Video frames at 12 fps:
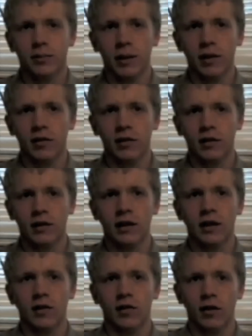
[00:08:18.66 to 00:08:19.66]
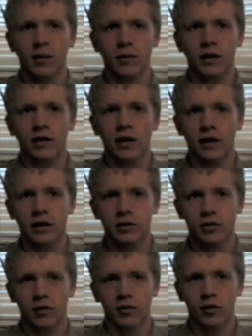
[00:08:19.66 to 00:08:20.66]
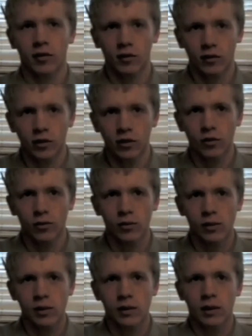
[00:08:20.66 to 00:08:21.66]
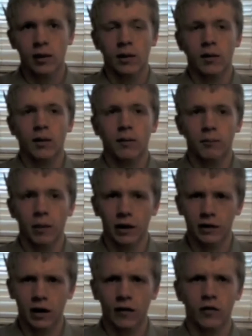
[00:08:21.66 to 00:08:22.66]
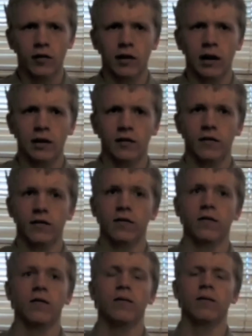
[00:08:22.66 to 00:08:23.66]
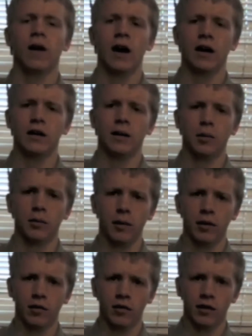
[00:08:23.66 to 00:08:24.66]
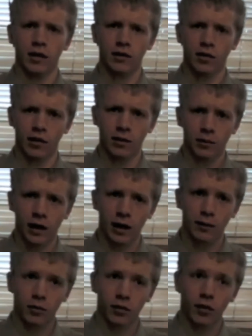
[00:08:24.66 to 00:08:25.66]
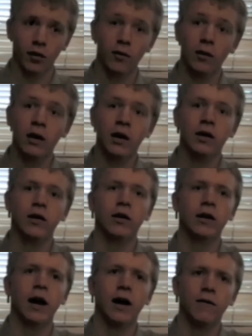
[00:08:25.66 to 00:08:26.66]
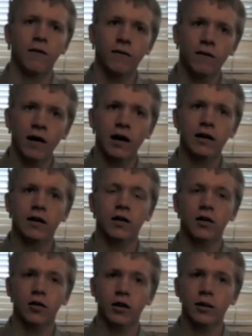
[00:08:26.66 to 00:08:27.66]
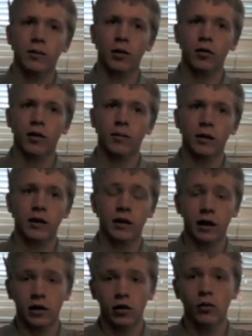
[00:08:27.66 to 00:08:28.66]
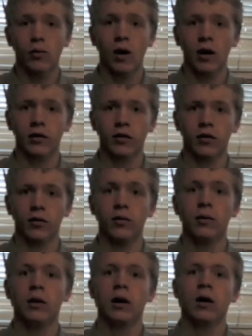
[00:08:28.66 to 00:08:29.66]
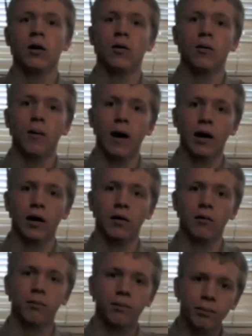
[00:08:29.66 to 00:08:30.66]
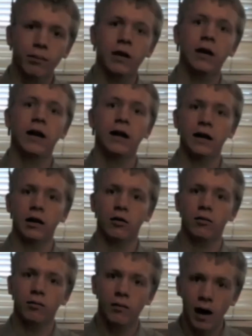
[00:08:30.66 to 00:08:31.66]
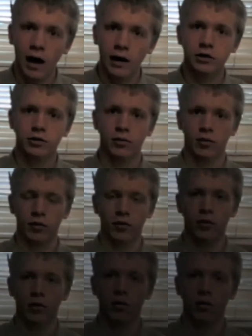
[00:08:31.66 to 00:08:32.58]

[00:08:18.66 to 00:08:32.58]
Basically is something that interests you but covers a lot of academic bases at the same time so you can have fun learning about something that you want to while getting actual school